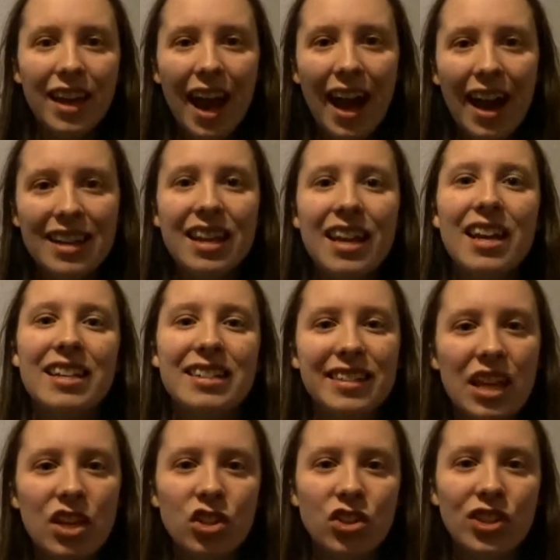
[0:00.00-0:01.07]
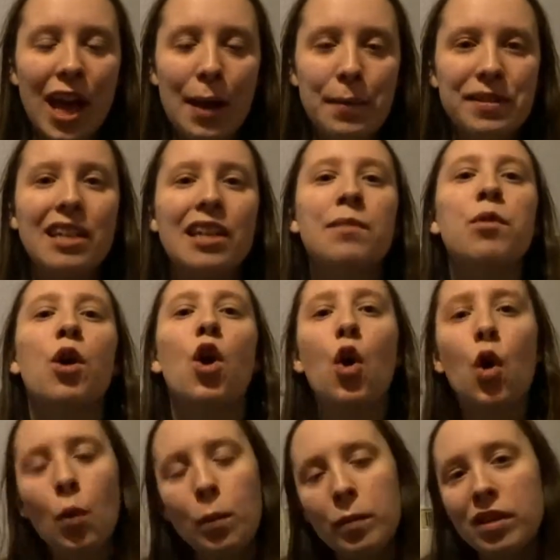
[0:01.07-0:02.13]
guys, it's Danger Debs and I'm
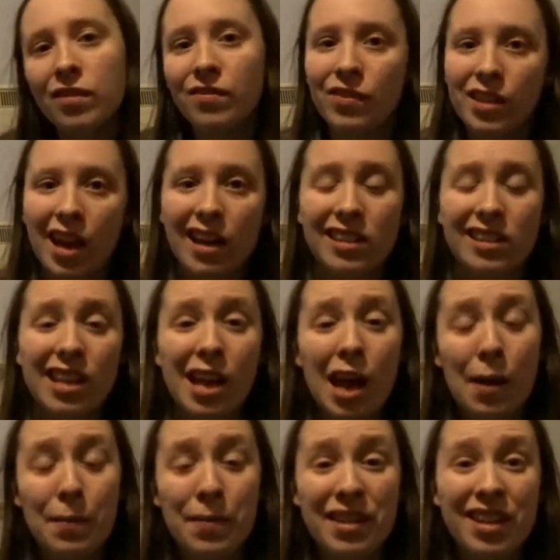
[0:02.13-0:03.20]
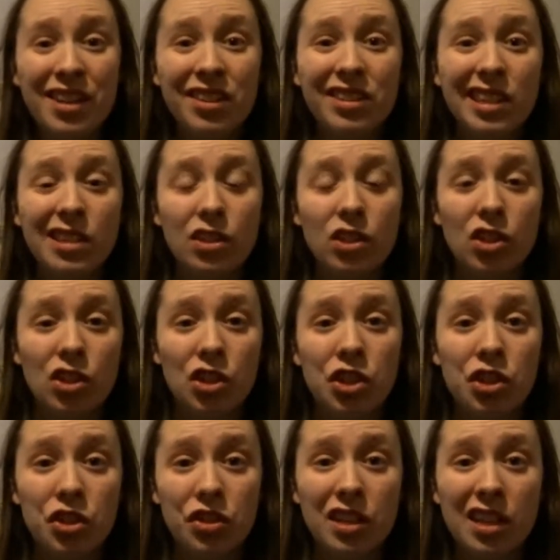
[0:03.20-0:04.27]
home in Inverness. I've been here since New
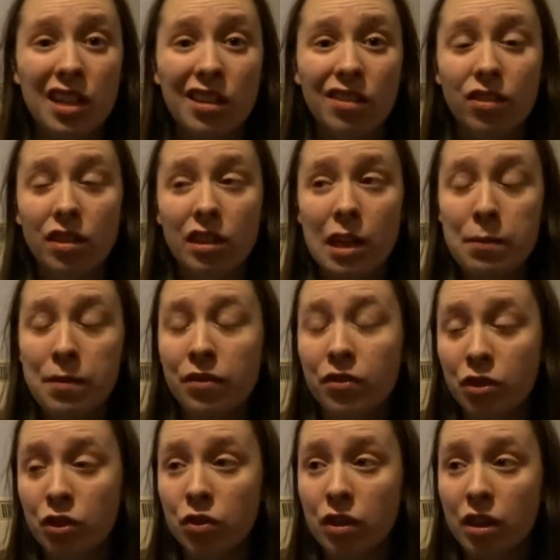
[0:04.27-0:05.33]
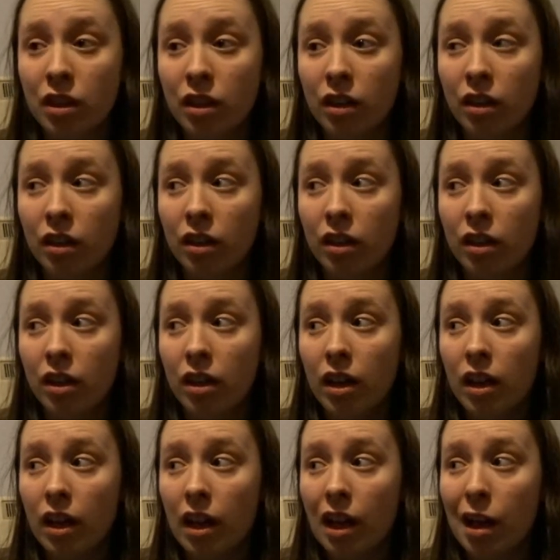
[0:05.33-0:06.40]
Year's Eve, came here for New Year,
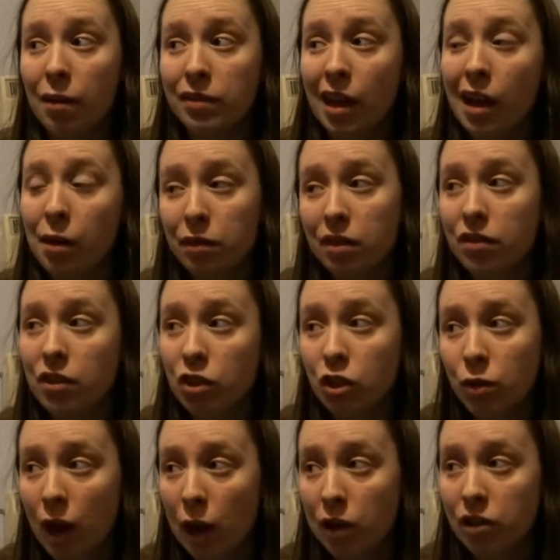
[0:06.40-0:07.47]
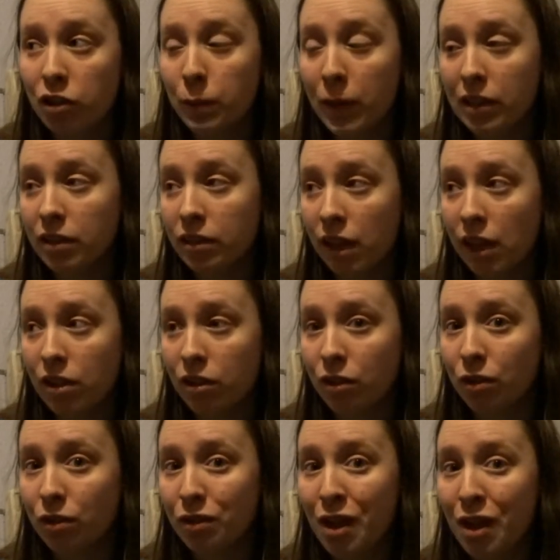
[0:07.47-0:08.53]
and now I'm leaving in 2 hours to go back to Glasgow.